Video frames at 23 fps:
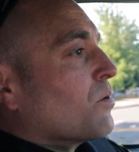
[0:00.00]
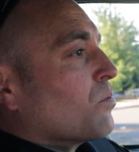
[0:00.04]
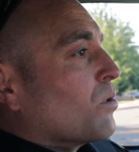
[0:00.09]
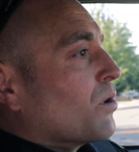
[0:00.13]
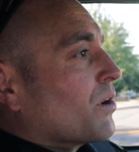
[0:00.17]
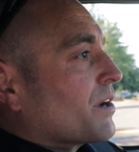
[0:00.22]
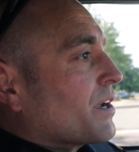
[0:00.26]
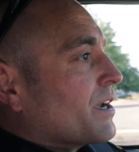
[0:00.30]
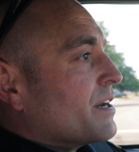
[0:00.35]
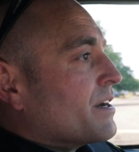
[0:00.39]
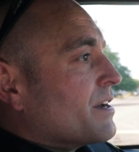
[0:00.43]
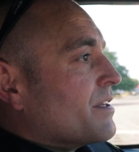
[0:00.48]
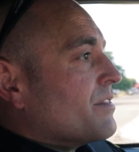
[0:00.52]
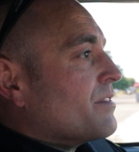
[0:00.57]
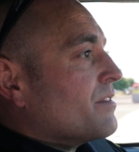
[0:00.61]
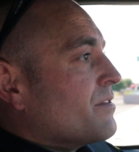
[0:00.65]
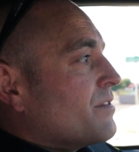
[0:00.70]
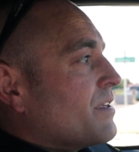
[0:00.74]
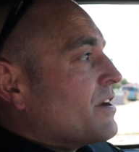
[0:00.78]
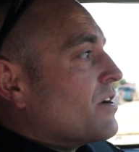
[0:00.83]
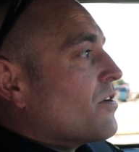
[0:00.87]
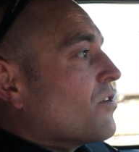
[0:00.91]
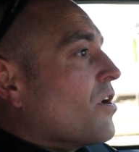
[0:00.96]
are working, and
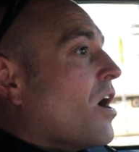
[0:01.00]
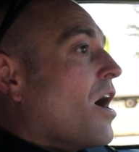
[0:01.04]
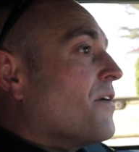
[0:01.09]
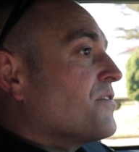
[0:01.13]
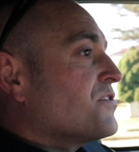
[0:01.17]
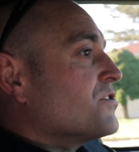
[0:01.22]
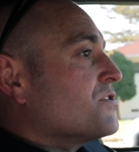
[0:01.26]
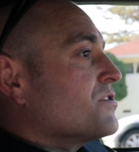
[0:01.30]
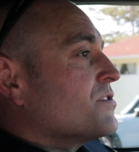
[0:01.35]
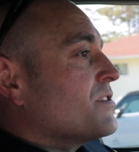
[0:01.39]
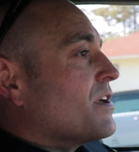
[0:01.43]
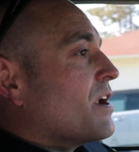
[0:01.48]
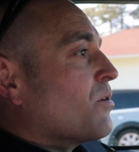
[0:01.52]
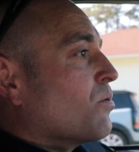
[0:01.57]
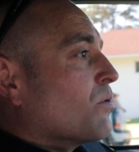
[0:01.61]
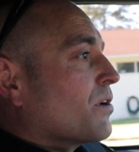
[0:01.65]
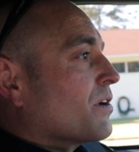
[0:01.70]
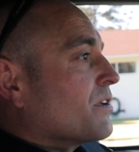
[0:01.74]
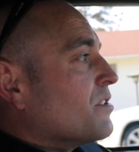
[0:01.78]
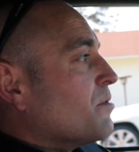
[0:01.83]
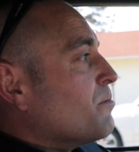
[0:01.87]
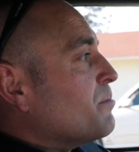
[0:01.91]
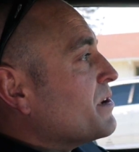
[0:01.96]
they know the officers that are
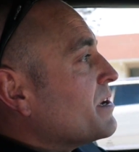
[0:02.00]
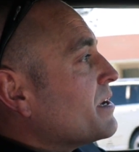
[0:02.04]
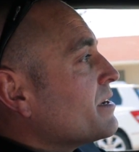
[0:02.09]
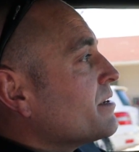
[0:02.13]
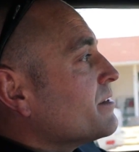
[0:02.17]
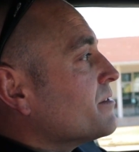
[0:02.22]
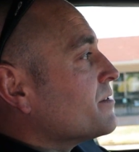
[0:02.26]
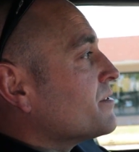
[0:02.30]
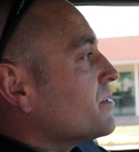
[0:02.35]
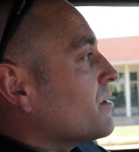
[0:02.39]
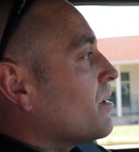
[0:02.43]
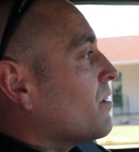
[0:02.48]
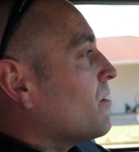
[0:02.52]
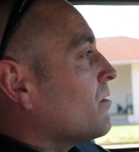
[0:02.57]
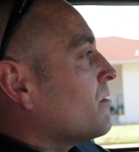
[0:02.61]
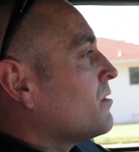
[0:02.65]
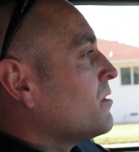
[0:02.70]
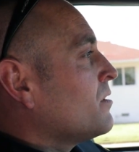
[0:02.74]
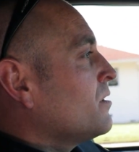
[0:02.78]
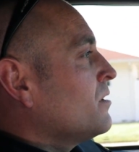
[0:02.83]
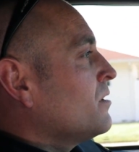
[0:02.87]
working the beat, and so